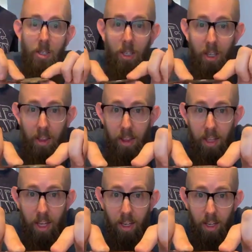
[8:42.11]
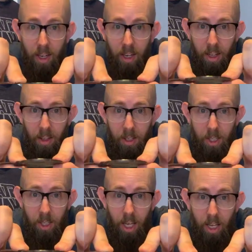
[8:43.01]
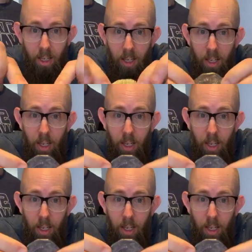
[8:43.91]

is thick. This is like